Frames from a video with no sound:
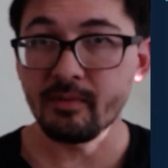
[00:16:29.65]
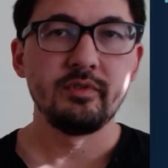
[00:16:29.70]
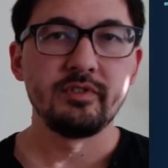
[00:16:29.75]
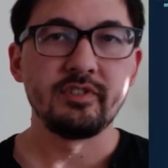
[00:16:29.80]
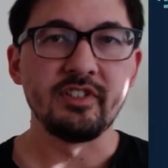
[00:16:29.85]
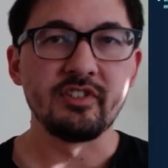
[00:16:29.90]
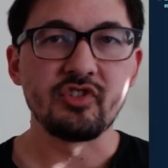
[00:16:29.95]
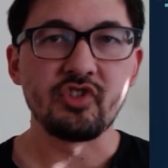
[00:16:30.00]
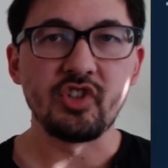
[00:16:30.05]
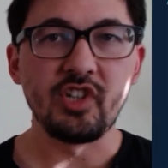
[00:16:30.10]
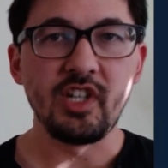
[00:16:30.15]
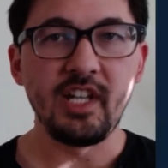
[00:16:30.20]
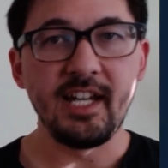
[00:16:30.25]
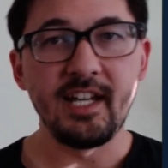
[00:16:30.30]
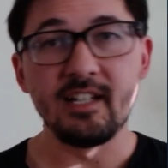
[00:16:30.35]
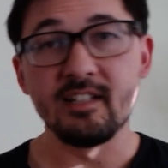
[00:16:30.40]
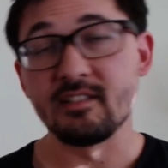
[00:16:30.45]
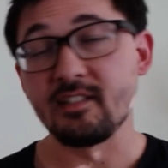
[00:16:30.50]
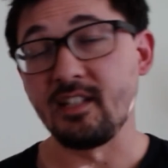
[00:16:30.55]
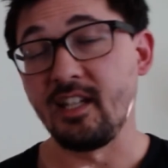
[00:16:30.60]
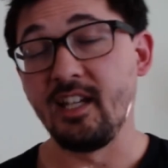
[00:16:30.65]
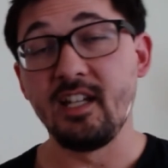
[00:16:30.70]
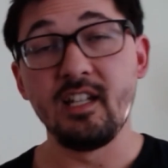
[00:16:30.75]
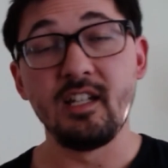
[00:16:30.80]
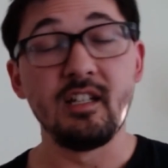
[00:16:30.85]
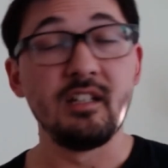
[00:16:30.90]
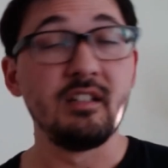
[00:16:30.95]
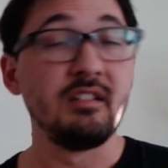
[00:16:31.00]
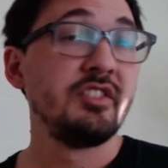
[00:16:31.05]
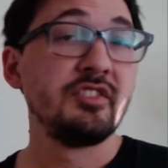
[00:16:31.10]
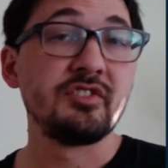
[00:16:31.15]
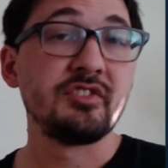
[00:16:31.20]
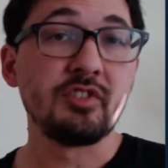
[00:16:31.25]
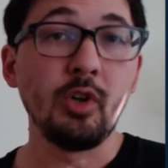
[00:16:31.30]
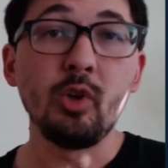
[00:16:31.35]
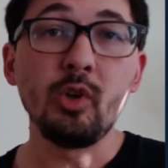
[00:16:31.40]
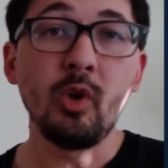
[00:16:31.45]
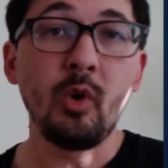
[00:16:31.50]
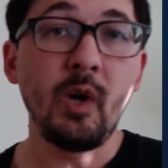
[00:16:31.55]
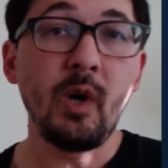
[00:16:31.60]
Since she has a
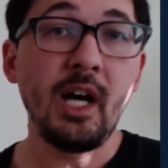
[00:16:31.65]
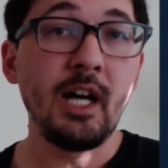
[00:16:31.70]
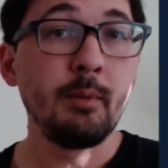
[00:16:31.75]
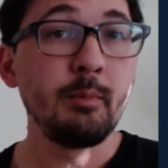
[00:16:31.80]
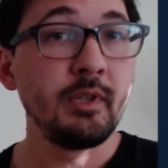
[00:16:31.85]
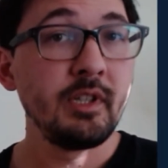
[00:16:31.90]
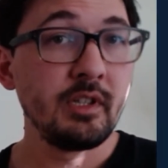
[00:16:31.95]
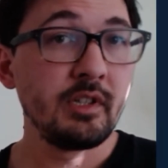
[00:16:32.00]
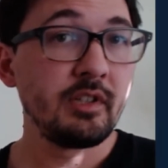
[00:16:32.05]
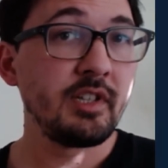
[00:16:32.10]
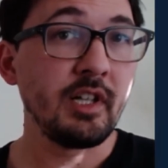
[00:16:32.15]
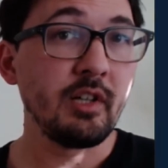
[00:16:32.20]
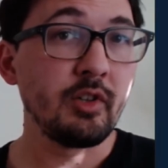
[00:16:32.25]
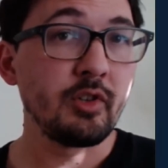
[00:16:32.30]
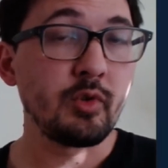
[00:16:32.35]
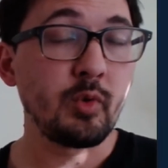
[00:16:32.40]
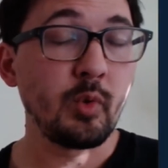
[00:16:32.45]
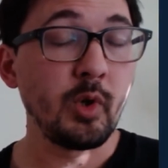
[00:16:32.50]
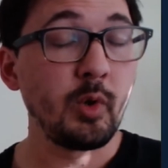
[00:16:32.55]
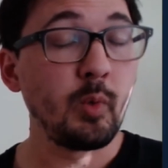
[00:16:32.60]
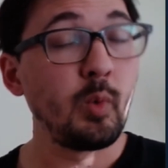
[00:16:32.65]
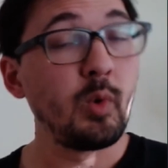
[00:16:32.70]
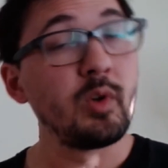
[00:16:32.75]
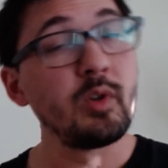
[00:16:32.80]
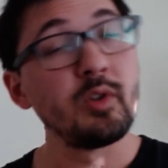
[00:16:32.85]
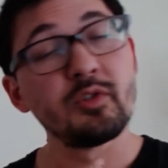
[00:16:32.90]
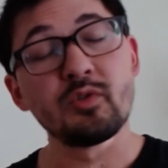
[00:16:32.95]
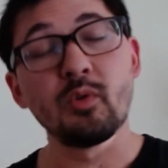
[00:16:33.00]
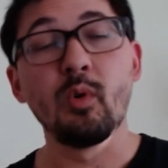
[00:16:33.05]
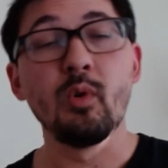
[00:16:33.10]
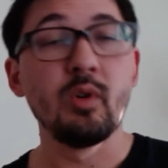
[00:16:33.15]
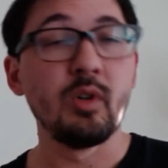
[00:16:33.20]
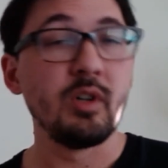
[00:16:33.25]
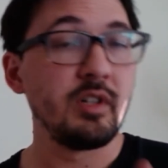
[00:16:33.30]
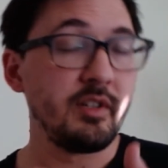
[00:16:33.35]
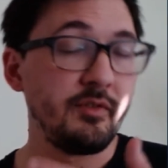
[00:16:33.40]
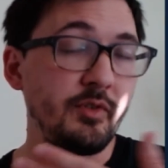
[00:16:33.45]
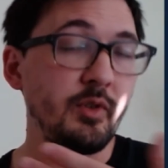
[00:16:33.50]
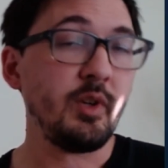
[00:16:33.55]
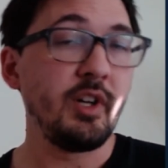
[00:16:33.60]
solo Ami in Territory Wars, or
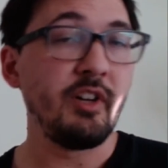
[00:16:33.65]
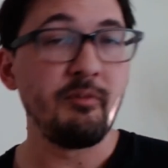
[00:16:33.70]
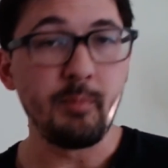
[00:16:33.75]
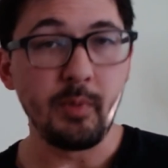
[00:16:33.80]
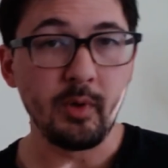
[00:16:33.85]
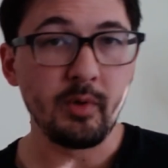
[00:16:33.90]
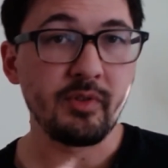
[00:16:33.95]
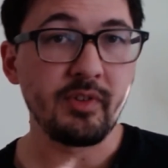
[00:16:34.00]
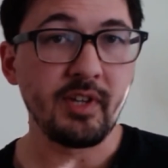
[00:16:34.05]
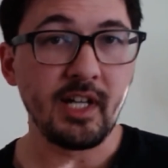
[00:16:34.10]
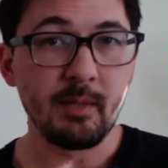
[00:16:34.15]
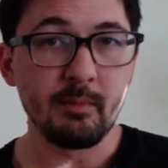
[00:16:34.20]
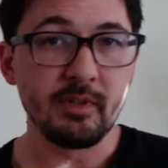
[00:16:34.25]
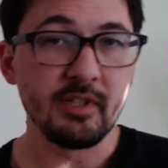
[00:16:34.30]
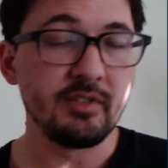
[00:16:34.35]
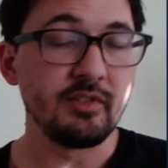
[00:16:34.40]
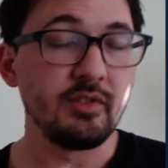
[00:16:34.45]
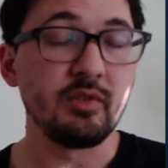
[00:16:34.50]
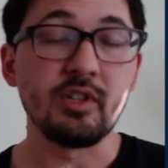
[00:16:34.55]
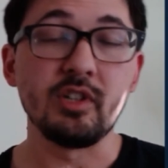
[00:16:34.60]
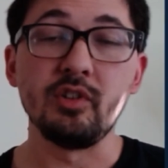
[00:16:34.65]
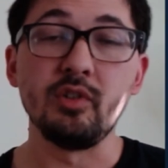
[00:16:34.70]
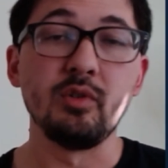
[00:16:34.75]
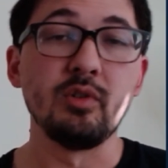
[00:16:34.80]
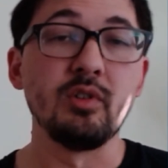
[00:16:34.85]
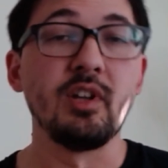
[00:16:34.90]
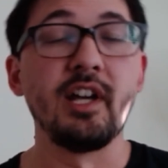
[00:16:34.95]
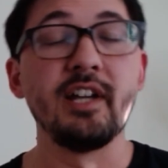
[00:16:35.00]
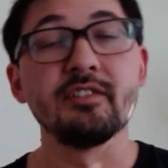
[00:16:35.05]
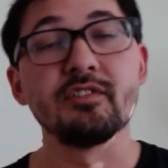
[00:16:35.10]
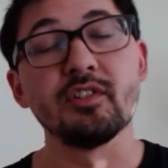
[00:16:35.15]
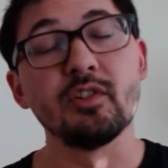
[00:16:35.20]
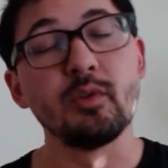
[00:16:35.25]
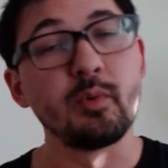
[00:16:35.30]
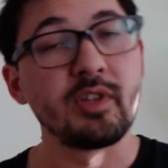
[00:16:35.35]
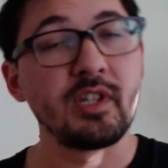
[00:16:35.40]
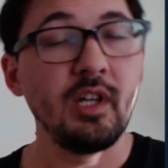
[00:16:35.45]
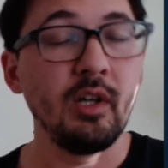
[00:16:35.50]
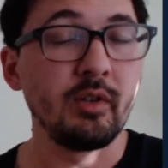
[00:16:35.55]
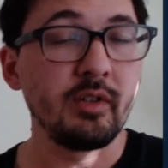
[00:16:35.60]
if you have both Amis, you can utilize her
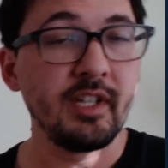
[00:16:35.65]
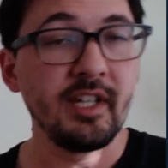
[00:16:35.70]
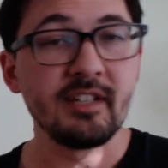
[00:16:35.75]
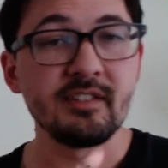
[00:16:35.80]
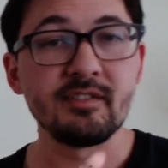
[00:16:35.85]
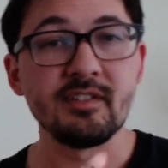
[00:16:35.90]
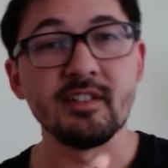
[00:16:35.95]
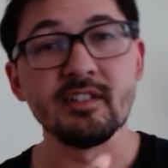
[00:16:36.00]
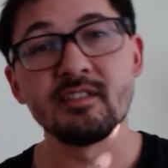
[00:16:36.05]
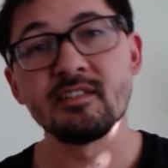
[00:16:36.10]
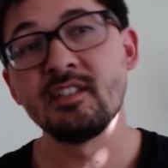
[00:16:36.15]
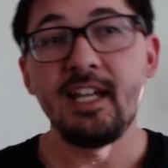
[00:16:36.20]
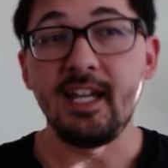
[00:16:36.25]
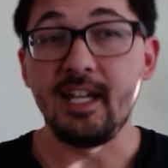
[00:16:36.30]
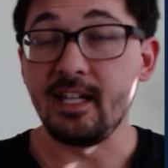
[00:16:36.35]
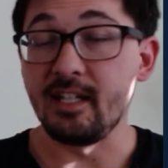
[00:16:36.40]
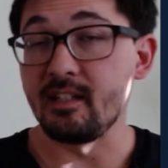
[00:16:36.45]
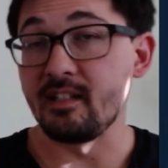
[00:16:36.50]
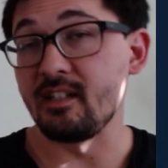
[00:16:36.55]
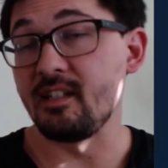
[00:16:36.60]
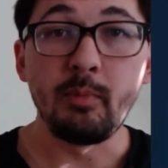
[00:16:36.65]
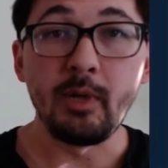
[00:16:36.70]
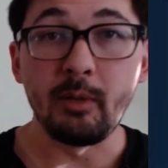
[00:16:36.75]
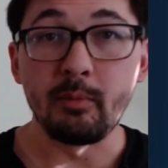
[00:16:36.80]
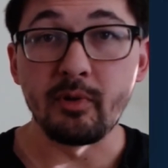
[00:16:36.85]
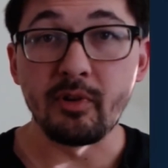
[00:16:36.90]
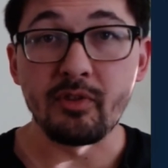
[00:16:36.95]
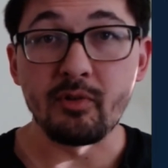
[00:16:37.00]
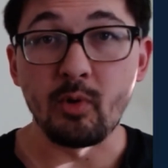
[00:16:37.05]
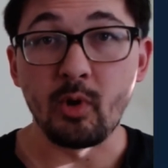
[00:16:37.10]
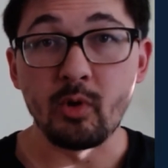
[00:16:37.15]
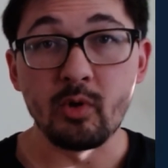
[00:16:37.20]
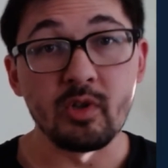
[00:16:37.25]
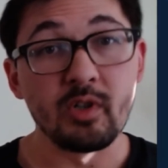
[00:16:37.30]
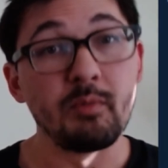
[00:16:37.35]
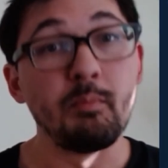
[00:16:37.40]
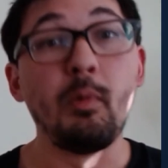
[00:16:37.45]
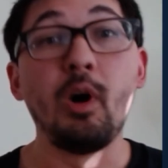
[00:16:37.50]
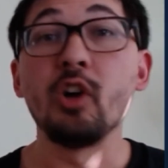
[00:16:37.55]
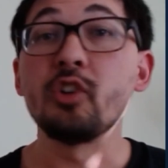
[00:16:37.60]
with Cal Kestis and be able to throw her
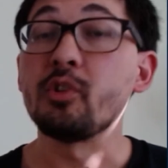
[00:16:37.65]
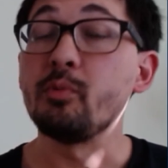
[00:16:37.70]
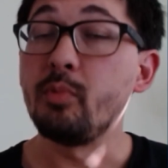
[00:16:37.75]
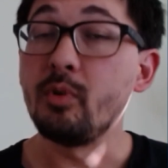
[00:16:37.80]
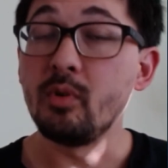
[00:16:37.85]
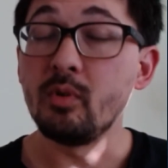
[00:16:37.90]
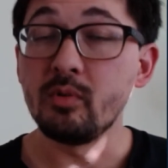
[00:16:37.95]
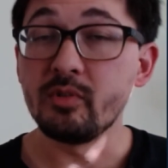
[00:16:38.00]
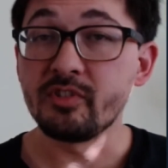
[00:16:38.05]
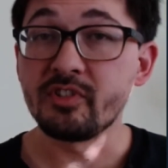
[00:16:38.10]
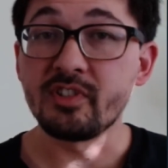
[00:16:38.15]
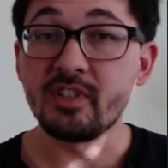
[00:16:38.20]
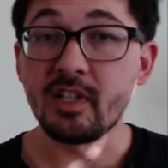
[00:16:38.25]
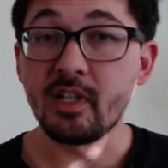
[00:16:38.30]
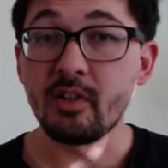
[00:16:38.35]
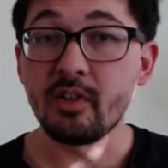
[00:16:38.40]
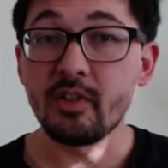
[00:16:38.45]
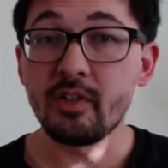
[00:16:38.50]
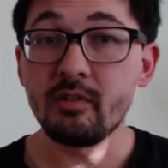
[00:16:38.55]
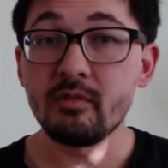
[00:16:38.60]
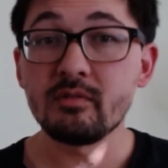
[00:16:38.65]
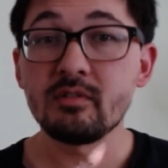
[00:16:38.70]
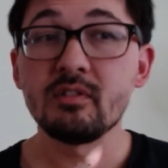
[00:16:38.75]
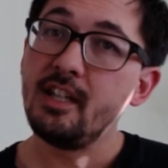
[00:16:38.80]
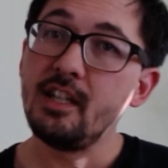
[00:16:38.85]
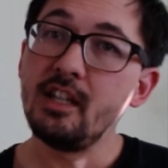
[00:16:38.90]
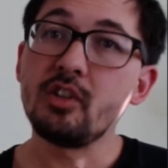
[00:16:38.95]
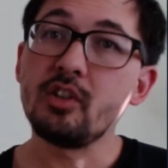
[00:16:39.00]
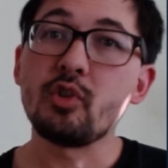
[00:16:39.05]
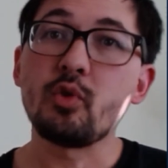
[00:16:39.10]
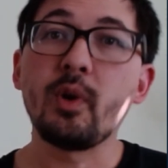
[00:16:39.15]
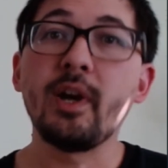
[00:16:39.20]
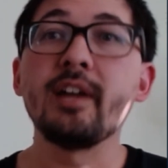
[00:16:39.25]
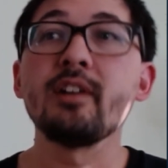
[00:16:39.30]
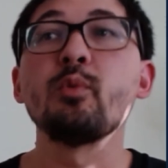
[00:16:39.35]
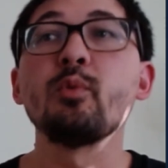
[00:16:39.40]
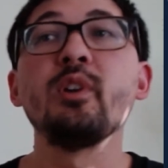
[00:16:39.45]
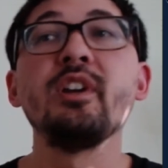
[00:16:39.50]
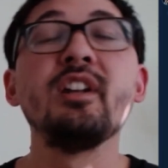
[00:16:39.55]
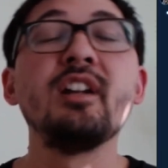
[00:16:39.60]
in multiple scenarios. In Grand
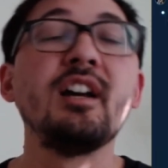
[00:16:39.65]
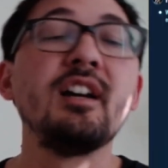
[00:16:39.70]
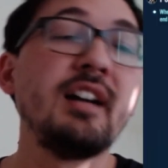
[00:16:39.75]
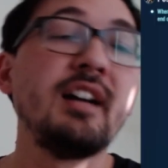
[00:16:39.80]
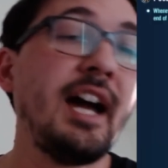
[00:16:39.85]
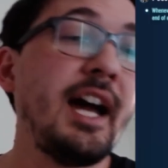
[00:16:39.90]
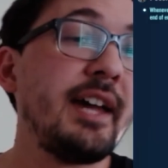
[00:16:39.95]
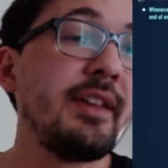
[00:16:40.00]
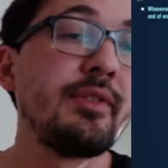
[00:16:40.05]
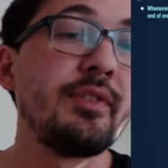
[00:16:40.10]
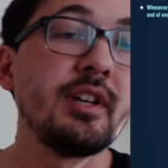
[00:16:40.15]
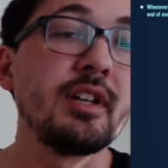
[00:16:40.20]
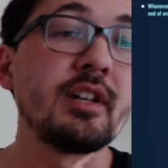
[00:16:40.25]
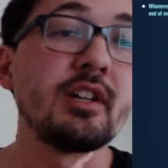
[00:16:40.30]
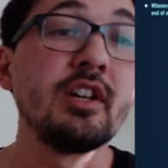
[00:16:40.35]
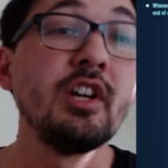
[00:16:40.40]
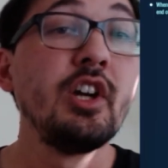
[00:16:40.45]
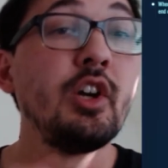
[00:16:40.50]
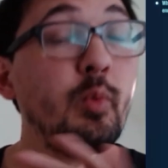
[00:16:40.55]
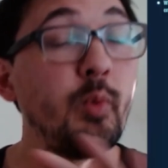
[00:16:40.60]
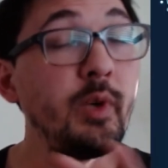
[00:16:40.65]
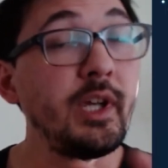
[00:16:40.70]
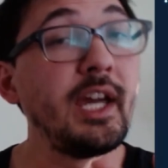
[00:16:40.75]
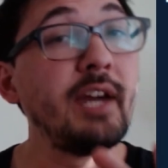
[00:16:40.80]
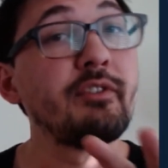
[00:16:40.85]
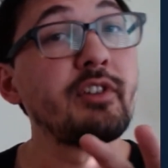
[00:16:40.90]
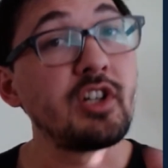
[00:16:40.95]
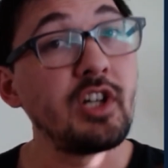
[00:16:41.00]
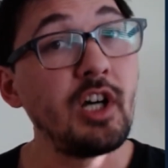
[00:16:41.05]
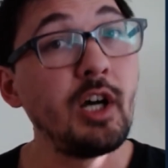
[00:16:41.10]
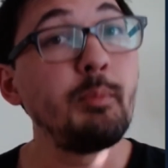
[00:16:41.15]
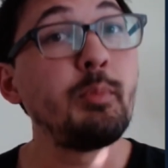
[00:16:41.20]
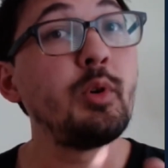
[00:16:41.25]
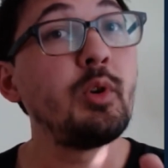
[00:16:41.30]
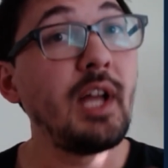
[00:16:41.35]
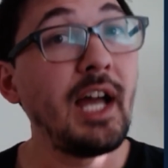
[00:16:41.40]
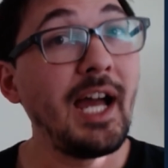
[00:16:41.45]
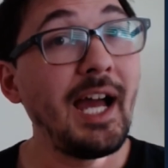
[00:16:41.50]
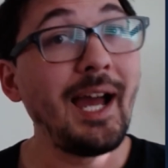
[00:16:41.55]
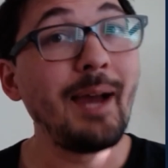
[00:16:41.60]
Arena, I think we have a
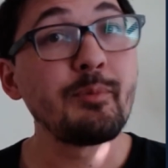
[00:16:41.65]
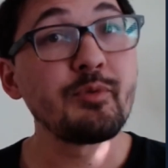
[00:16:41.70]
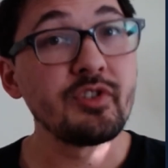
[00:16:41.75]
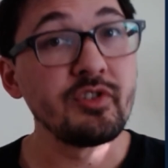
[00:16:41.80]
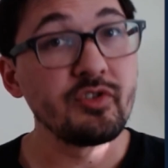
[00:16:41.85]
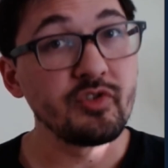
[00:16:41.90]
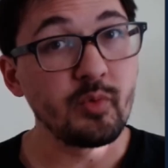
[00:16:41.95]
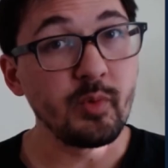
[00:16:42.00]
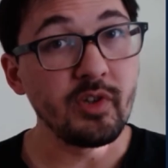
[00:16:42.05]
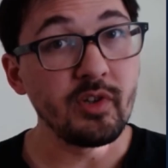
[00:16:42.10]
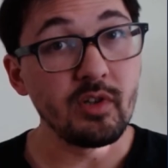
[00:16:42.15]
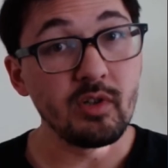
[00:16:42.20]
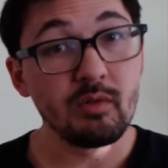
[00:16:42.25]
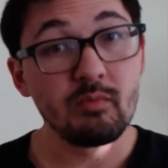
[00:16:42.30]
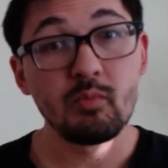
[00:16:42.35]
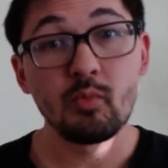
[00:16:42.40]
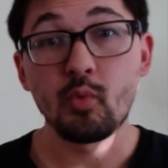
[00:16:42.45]
couple options with her.